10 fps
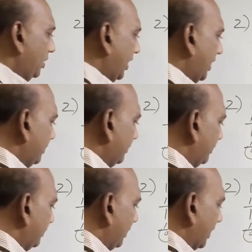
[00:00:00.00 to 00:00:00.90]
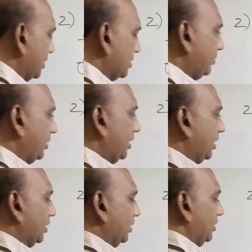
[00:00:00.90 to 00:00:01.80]
And 1 is
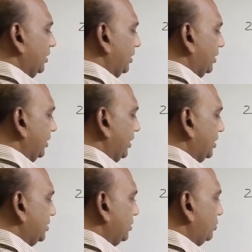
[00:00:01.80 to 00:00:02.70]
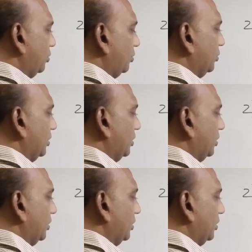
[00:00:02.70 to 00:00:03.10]
remainder. Take 0.